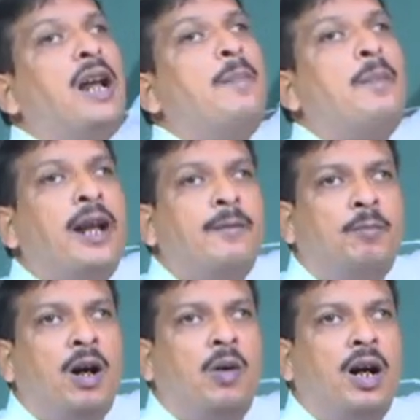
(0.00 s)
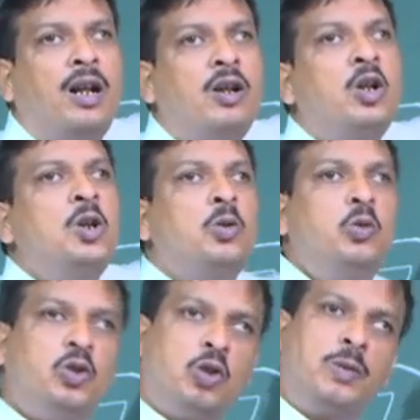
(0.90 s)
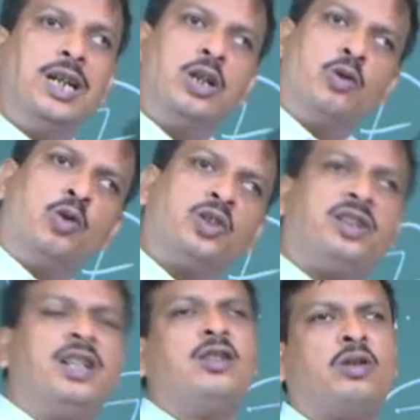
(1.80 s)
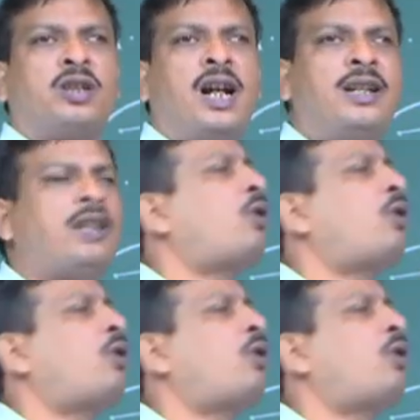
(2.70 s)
a manpower which will be used in society.